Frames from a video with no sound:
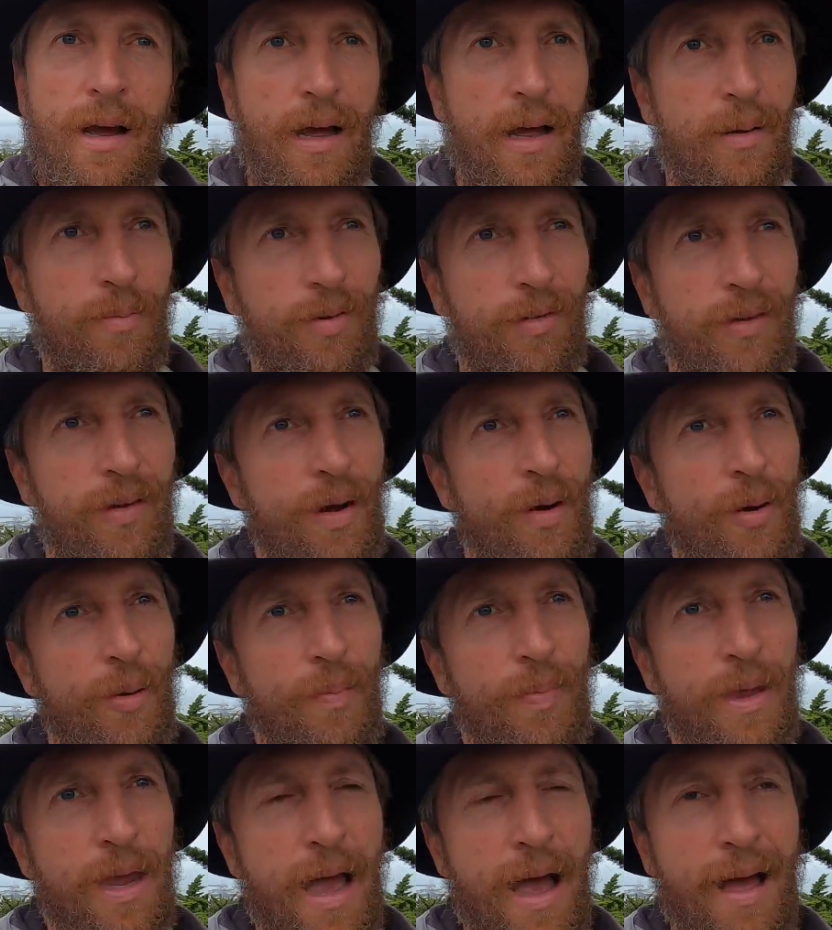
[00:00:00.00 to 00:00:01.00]
um
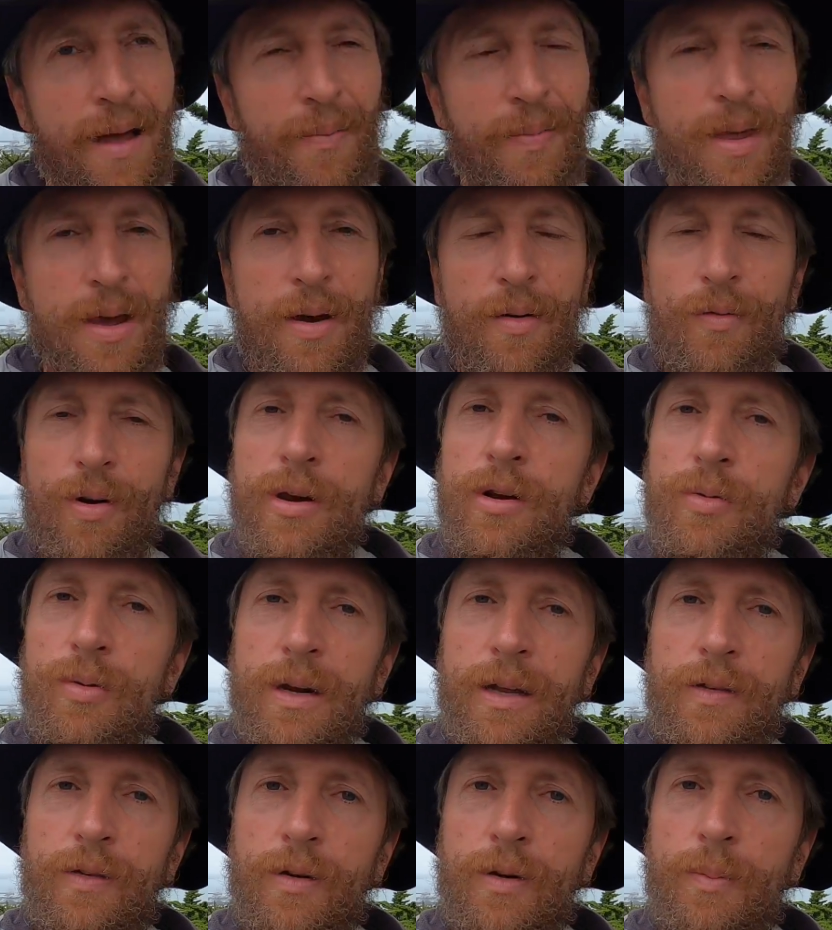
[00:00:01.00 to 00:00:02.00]
so yeah when you
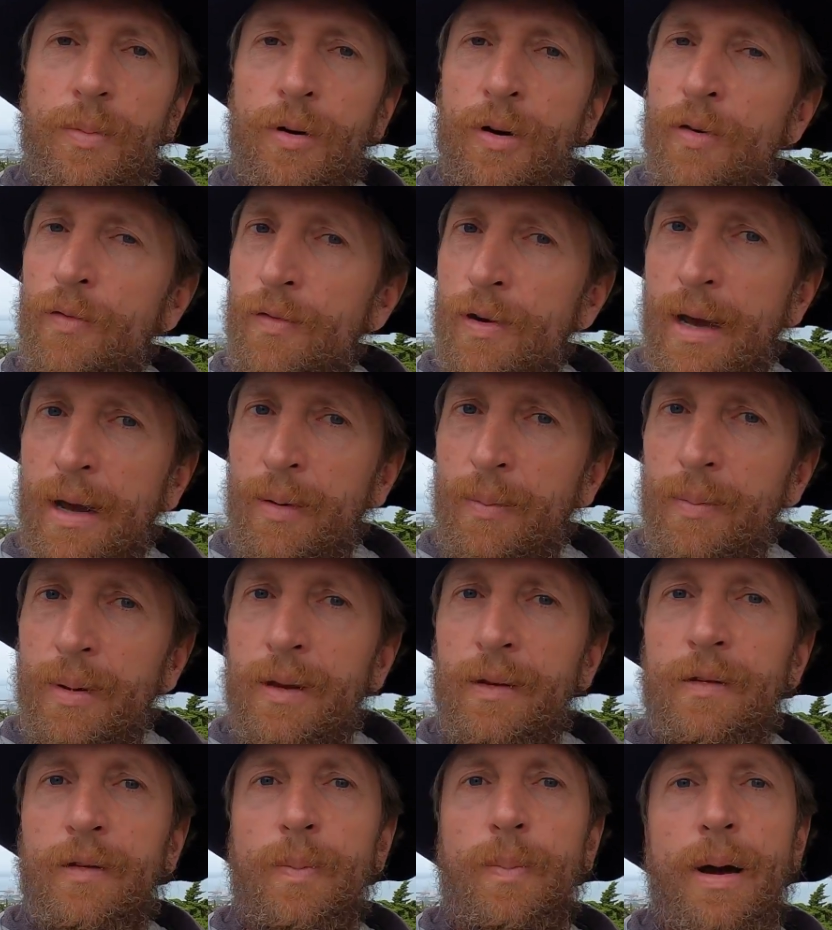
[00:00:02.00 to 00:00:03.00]
read to the book of nahum be
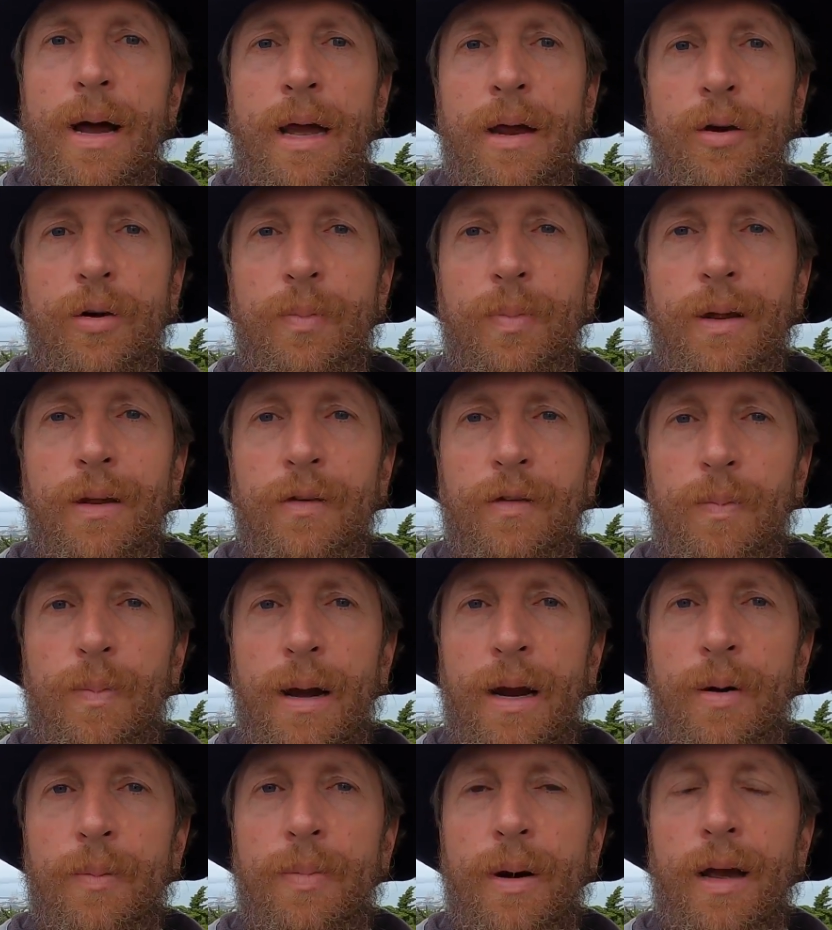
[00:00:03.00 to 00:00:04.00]
inspired be
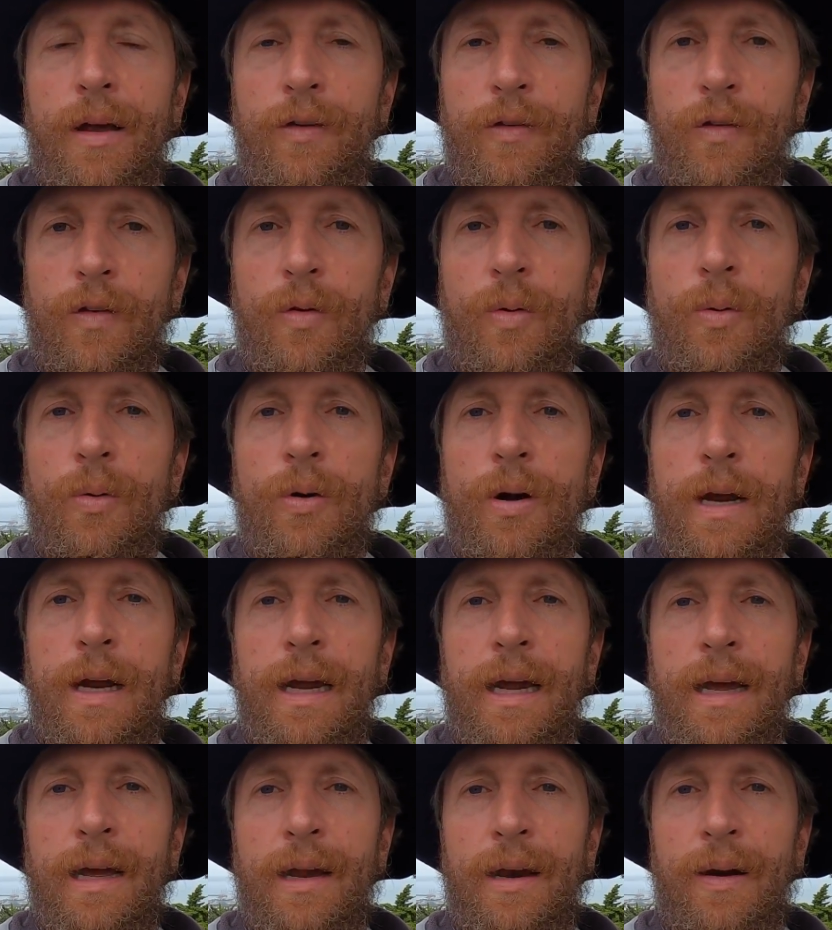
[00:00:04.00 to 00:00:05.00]
inspired by a
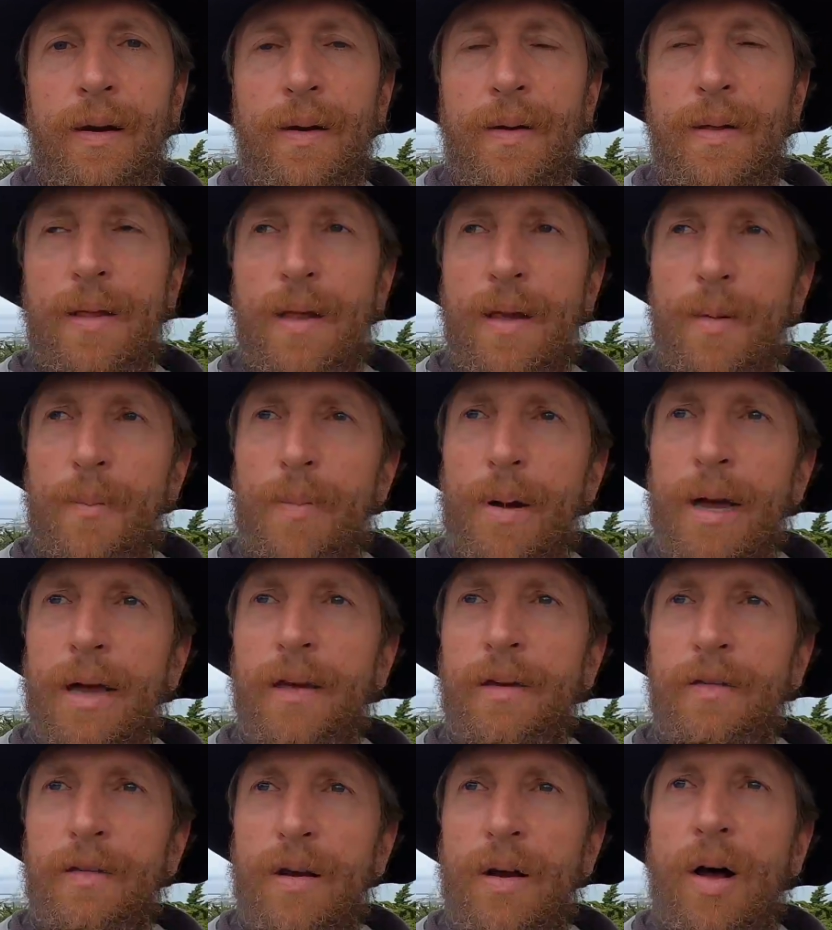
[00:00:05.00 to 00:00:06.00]
story and by
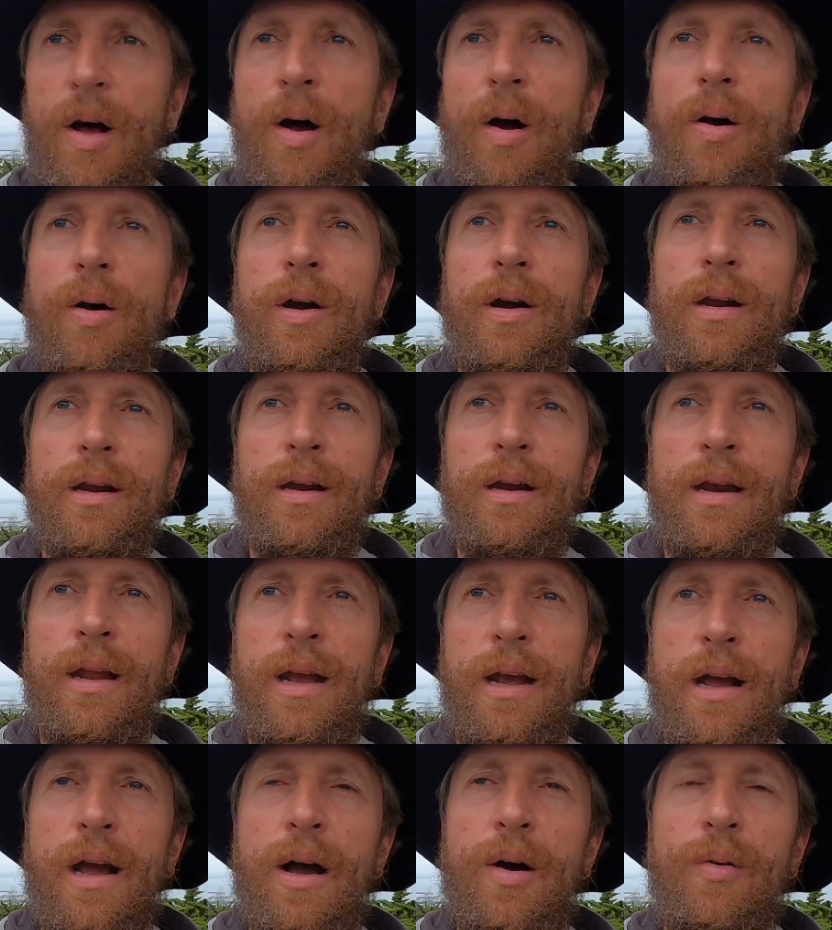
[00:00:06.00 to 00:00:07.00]
his heart and
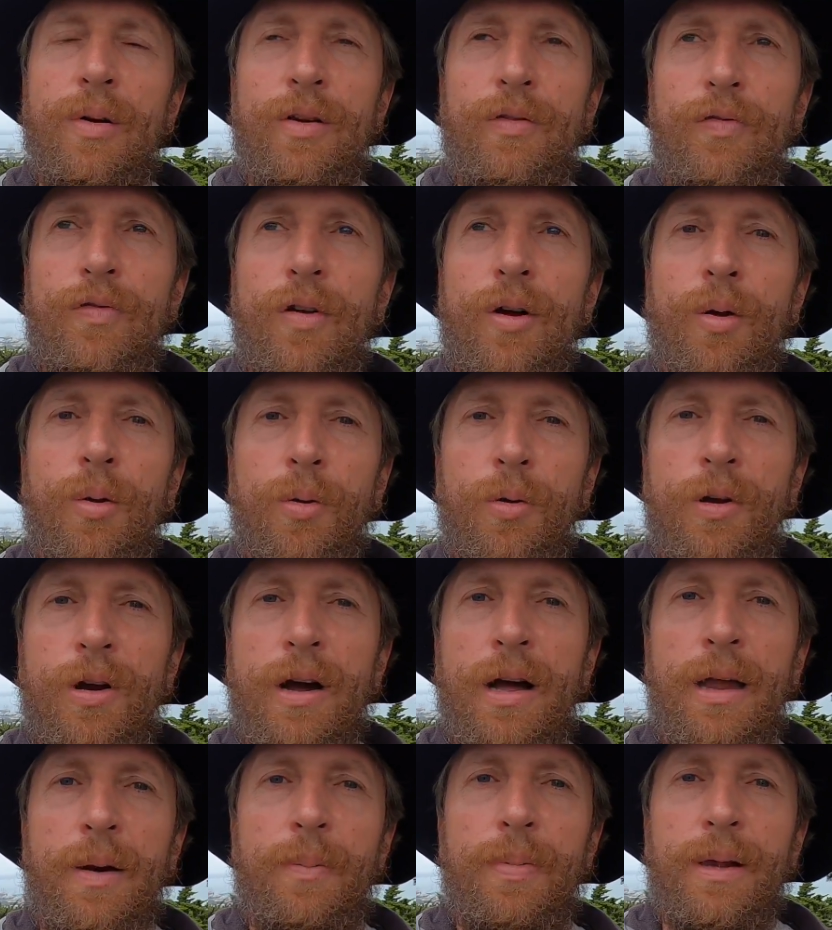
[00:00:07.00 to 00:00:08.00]
like how he followed
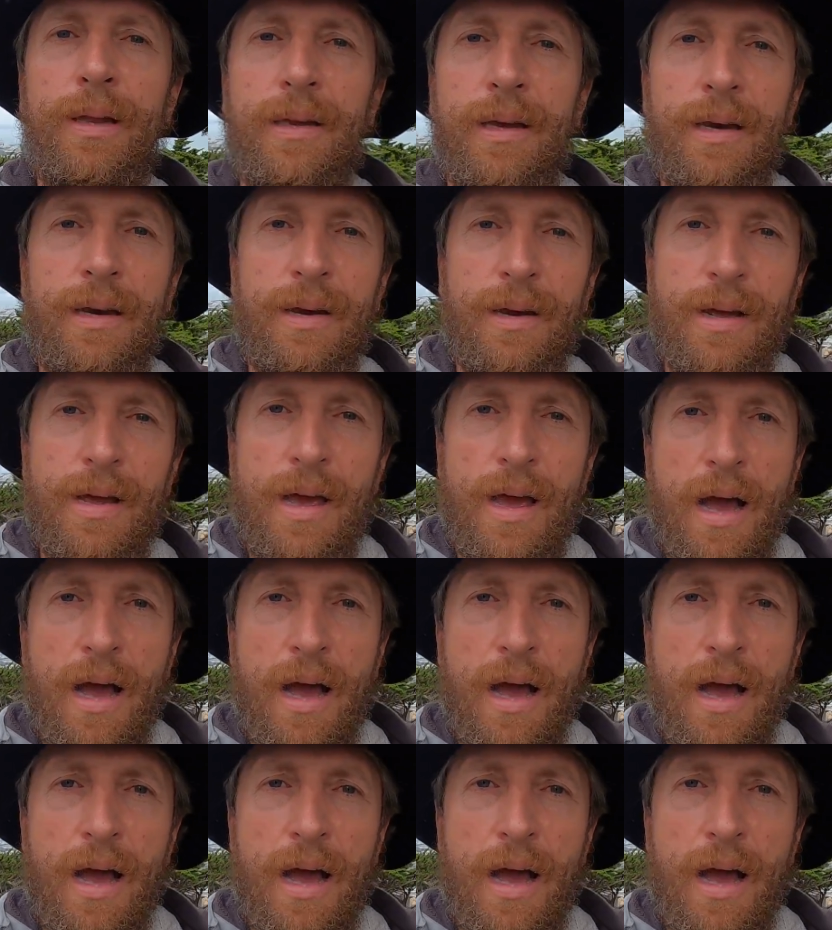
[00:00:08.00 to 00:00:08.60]
God, but then